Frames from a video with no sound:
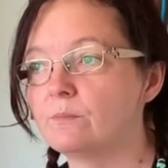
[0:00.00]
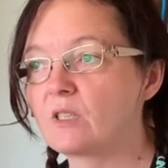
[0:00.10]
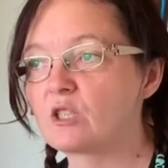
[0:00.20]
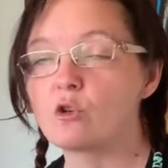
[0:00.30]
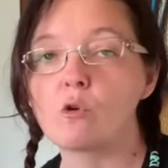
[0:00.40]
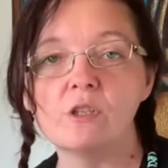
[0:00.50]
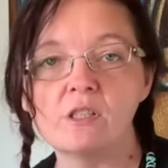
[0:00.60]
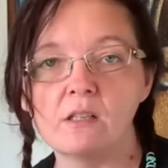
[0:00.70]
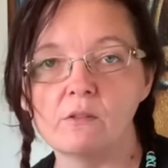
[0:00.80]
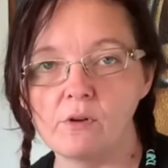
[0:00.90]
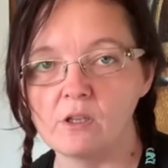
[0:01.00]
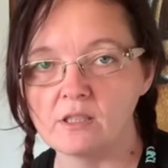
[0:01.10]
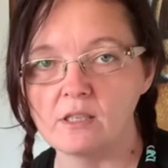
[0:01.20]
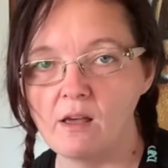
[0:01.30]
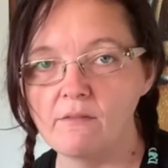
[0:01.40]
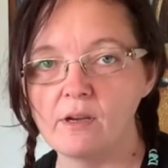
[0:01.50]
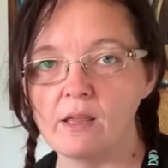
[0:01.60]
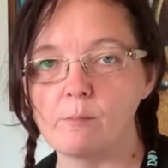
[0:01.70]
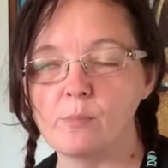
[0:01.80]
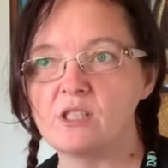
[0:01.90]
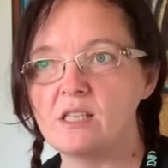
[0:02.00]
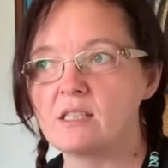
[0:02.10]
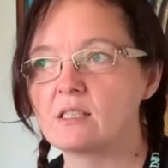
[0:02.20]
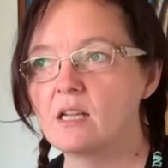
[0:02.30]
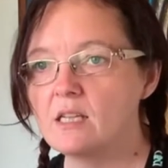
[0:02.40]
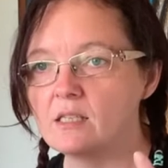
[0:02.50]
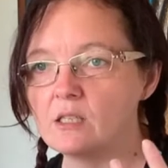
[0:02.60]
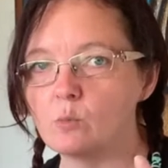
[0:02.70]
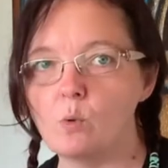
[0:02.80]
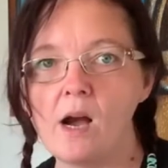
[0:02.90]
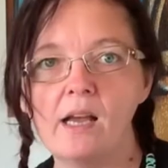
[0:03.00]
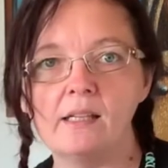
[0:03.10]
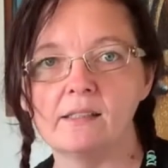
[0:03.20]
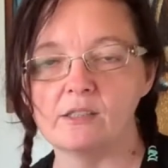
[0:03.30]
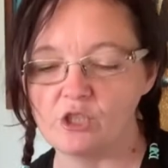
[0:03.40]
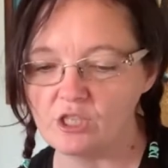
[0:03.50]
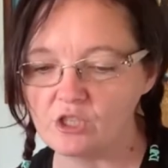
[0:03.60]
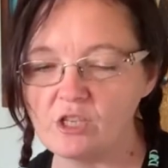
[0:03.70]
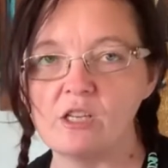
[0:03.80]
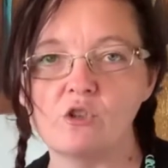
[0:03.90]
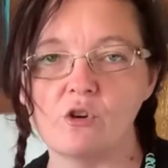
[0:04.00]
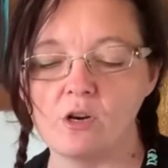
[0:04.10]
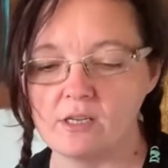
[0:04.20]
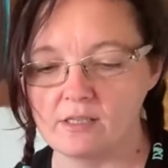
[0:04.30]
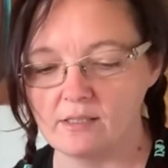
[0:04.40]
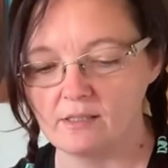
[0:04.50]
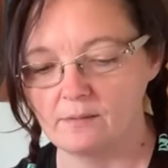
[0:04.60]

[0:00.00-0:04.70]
storyteller falls in love with, but she's wild and she's dangerous, and